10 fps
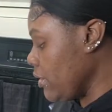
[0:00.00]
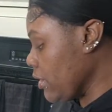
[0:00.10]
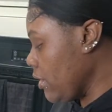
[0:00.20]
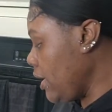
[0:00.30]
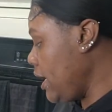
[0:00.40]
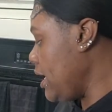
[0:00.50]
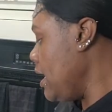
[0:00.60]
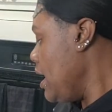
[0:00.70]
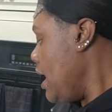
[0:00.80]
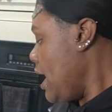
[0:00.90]
to go ahead
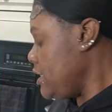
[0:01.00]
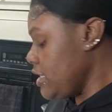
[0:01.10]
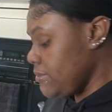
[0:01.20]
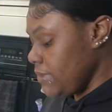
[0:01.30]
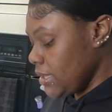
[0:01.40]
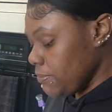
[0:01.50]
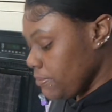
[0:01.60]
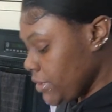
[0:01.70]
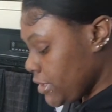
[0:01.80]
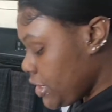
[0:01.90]
and just
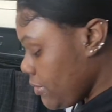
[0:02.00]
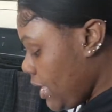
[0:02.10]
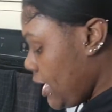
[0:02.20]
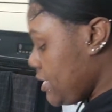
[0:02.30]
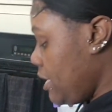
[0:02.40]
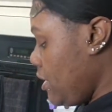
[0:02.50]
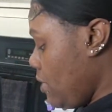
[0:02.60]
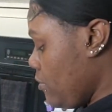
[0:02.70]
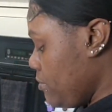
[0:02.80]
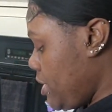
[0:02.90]
put the 2 eggs in here
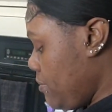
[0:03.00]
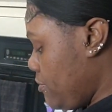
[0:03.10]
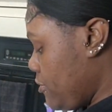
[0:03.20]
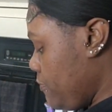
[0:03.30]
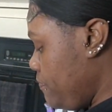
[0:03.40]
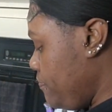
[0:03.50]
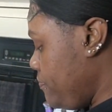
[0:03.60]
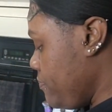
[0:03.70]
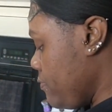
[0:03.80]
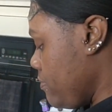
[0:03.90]
at room temperature,
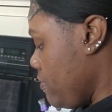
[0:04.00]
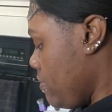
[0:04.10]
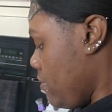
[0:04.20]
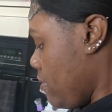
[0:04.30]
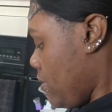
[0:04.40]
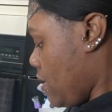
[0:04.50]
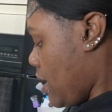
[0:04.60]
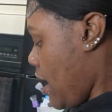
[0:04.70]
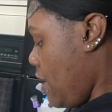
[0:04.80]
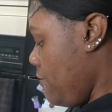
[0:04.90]

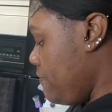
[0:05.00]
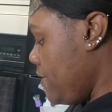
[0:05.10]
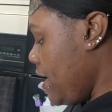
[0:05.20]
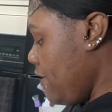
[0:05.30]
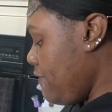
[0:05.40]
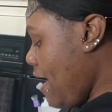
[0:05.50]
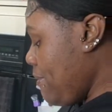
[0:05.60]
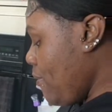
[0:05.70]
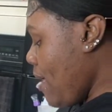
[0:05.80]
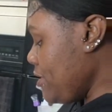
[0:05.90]
okay? If y'all
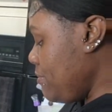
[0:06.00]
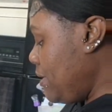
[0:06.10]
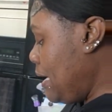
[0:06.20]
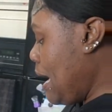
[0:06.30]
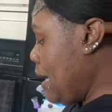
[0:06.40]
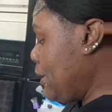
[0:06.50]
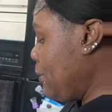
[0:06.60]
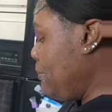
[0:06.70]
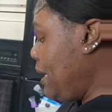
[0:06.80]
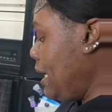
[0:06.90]
been watching me, y'all know
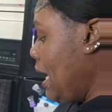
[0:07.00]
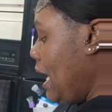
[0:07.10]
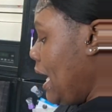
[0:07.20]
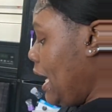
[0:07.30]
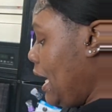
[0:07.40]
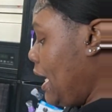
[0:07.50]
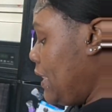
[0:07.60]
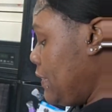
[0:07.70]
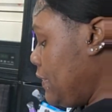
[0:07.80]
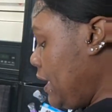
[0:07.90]
me
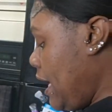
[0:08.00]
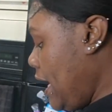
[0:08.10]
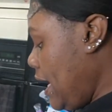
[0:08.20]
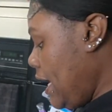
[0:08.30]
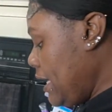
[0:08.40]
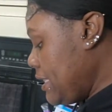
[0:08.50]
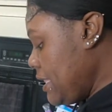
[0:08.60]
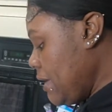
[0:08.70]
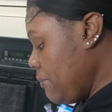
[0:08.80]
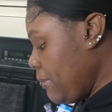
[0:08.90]
and the eggs
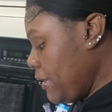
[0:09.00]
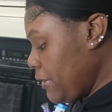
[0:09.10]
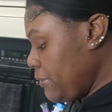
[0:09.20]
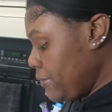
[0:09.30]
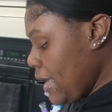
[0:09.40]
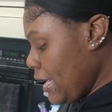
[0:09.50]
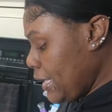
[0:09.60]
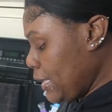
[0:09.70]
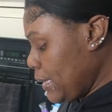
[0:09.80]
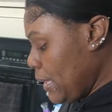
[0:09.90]
and butter do not
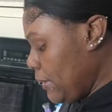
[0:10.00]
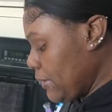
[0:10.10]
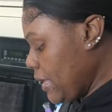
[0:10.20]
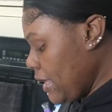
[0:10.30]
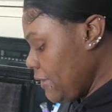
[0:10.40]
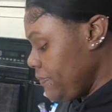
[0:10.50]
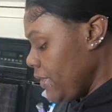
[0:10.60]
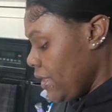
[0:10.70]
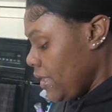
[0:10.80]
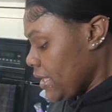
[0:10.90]
get along, okay?
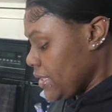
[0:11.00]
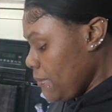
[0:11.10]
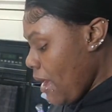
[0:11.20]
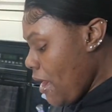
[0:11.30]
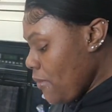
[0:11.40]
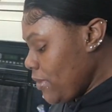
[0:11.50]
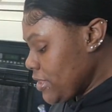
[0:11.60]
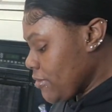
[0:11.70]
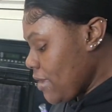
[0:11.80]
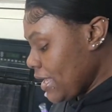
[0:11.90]
Because I'm
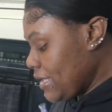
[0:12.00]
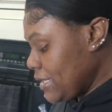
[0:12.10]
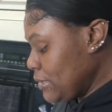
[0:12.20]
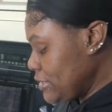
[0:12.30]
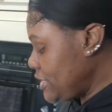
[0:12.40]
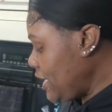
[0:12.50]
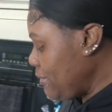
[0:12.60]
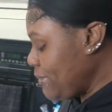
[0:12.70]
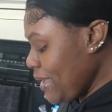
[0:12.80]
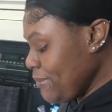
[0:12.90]
always cracking a little shell,
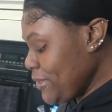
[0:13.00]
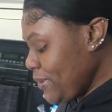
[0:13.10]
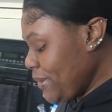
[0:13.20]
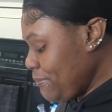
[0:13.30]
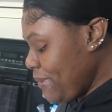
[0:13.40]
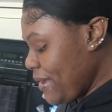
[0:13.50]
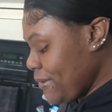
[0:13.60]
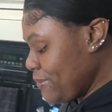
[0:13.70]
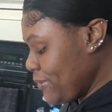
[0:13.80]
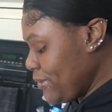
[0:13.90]
but I'm doing better.
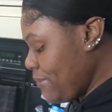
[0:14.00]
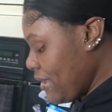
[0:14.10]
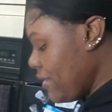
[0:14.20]
I'm doing better.